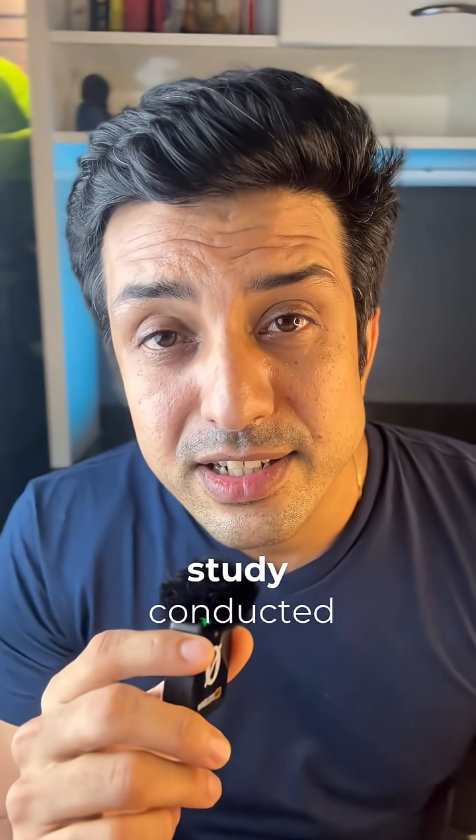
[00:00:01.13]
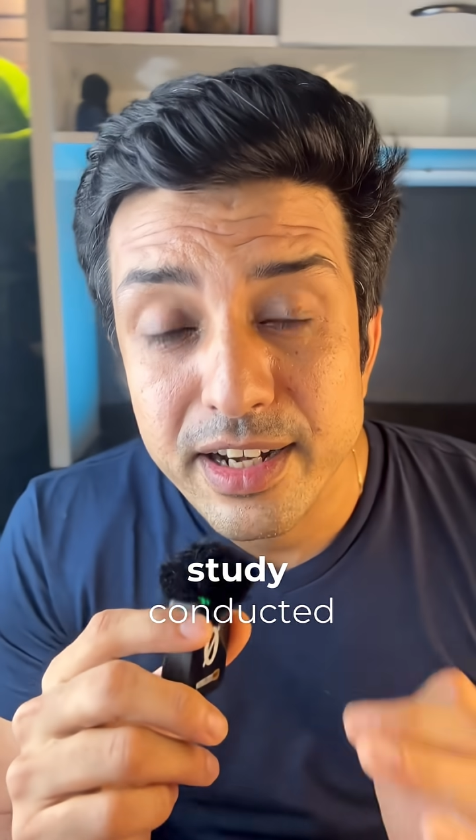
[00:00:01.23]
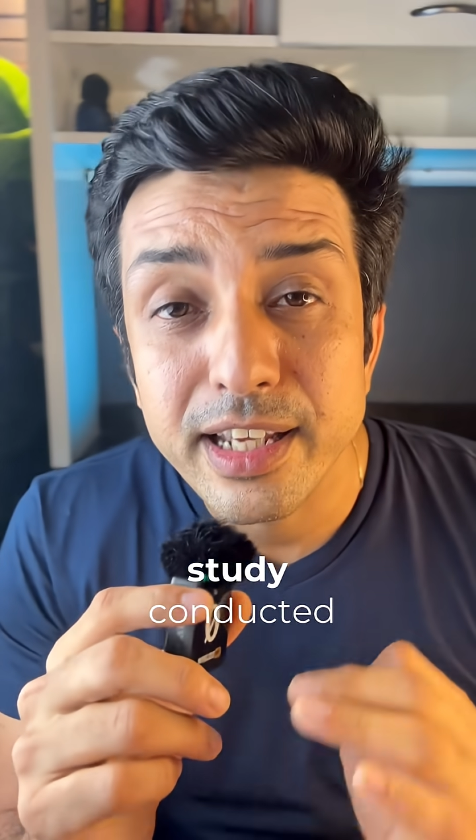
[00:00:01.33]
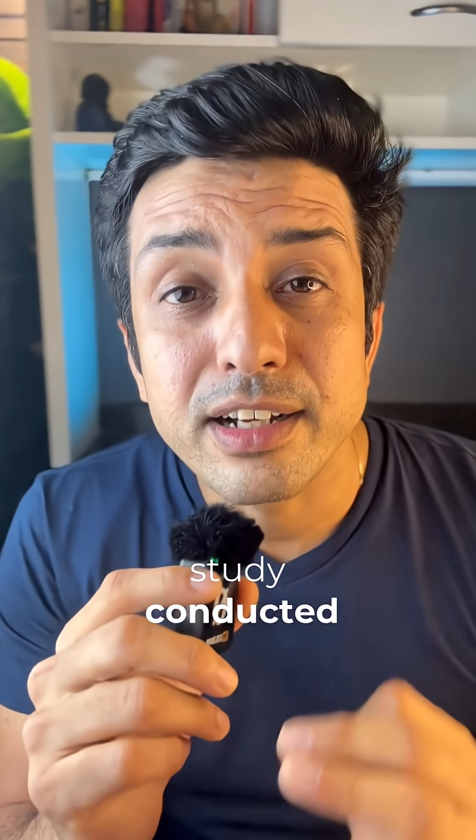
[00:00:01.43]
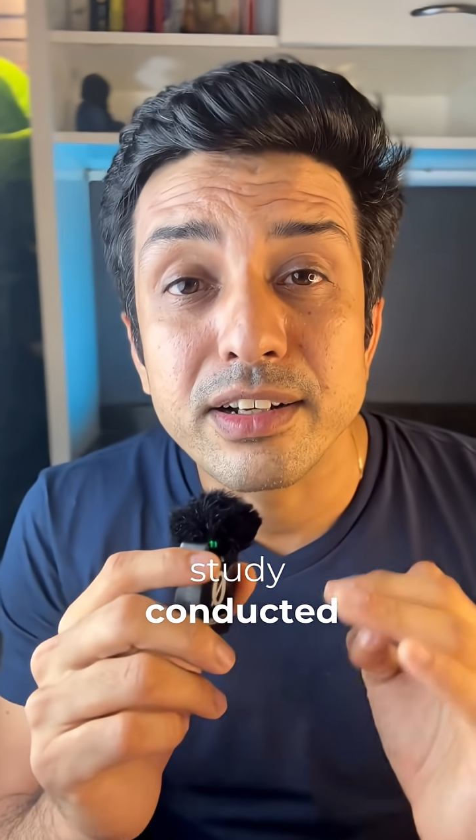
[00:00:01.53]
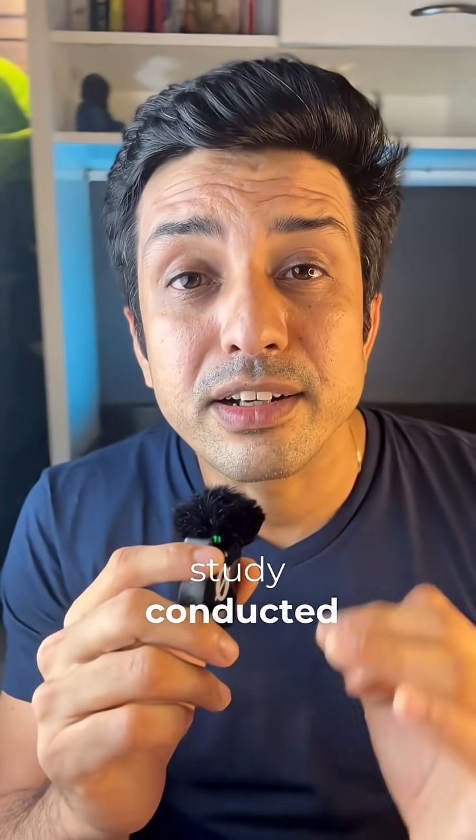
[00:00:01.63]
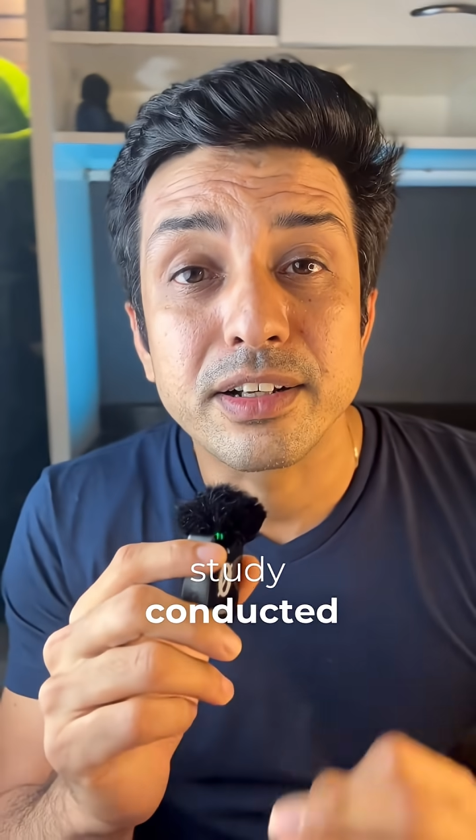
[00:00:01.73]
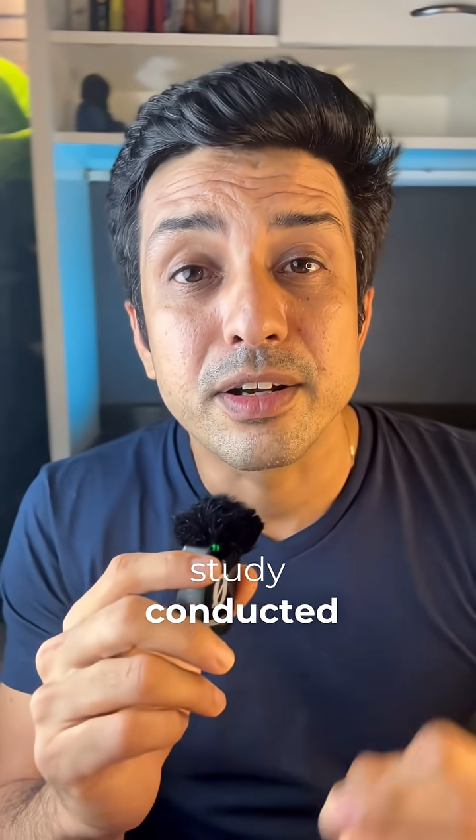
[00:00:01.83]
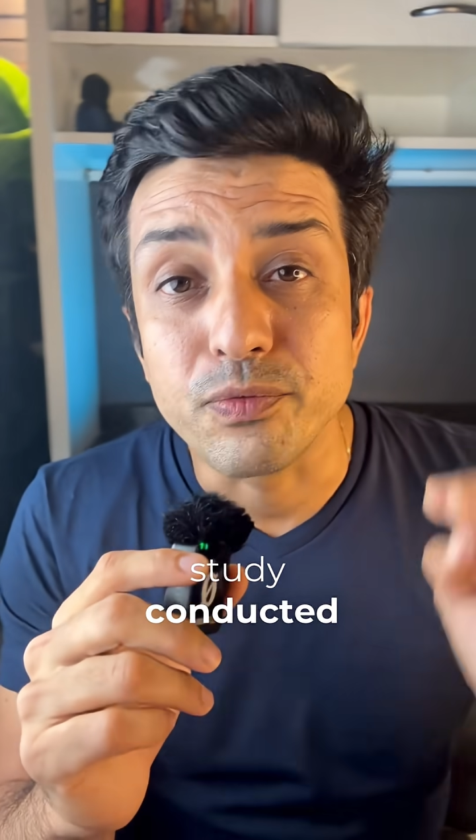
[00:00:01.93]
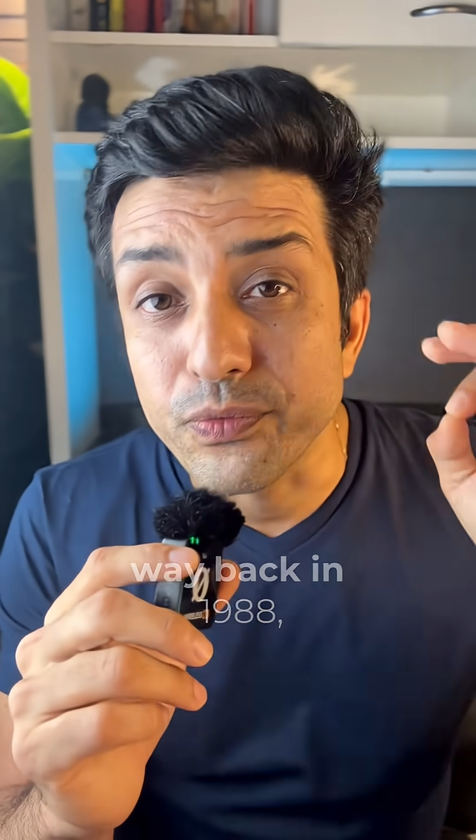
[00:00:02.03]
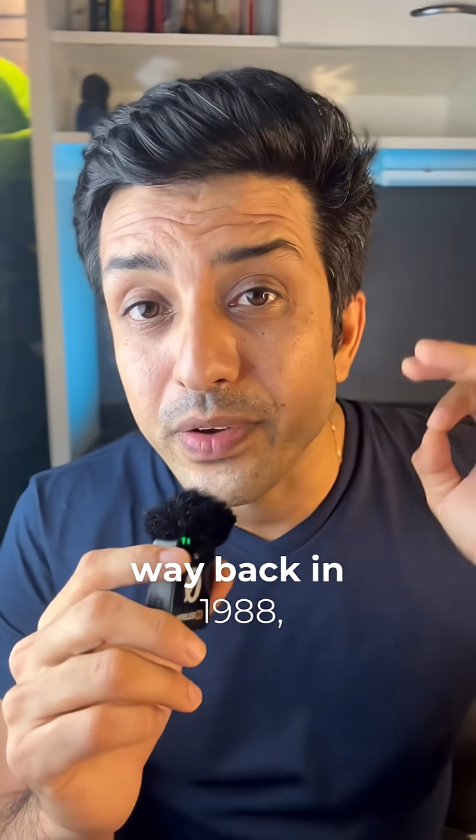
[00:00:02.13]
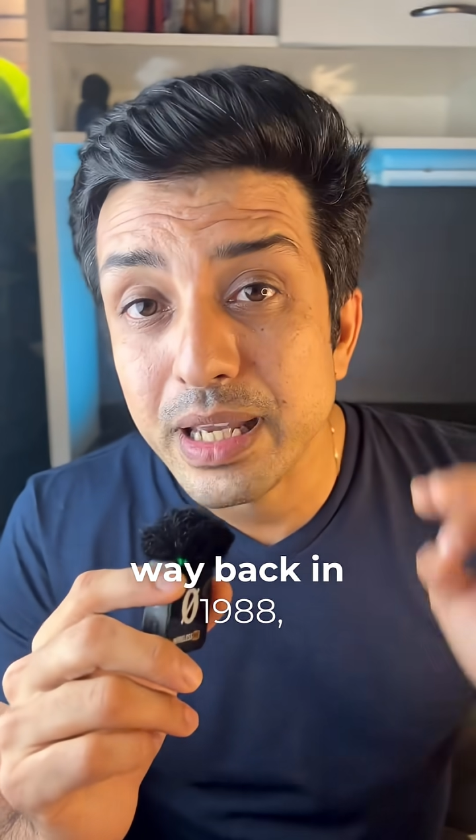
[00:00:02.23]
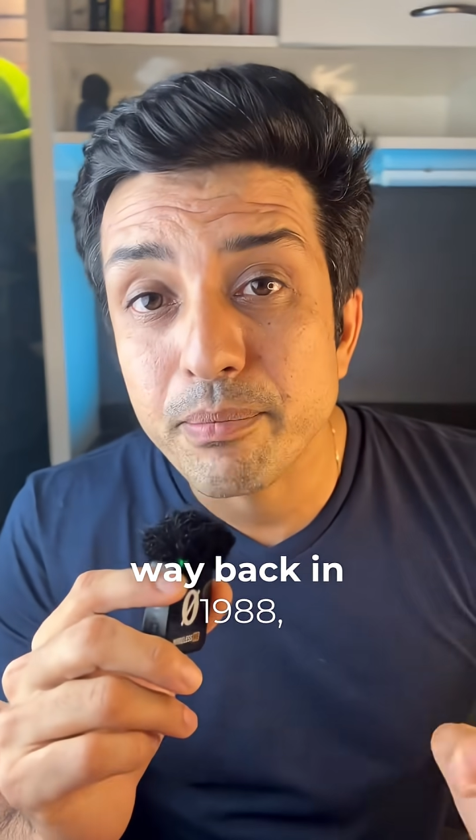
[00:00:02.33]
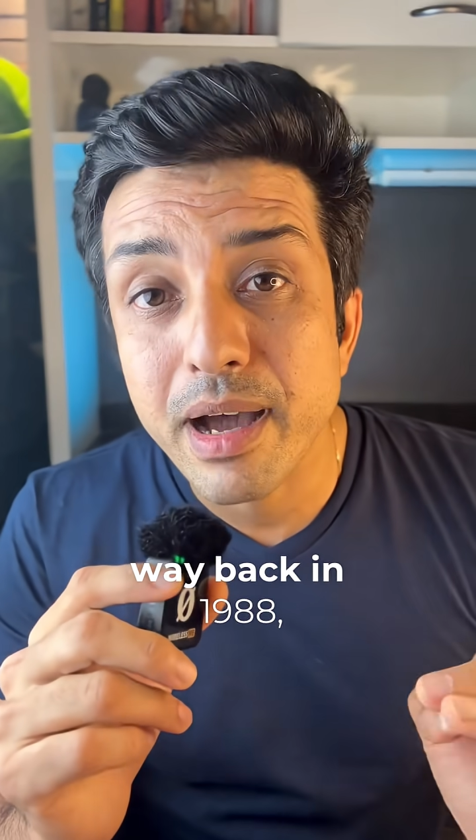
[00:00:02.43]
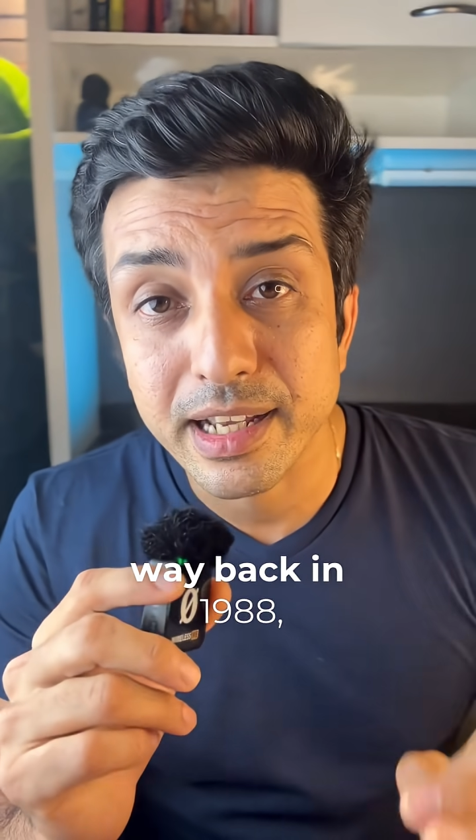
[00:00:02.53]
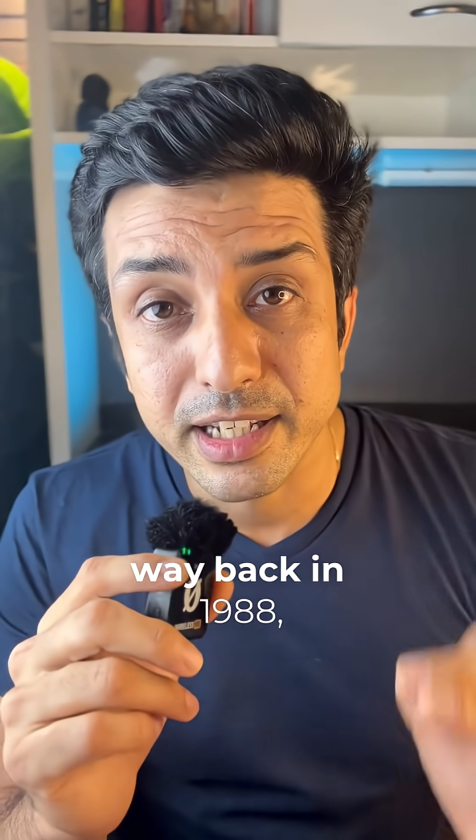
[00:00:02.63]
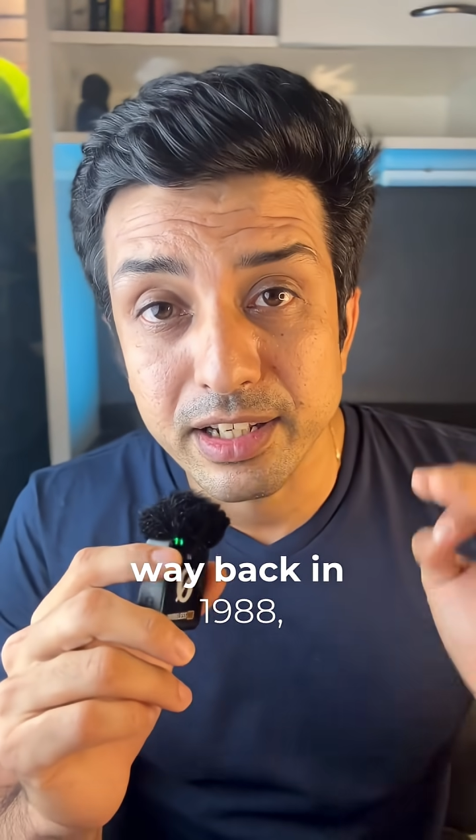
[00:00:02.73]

study conducted way back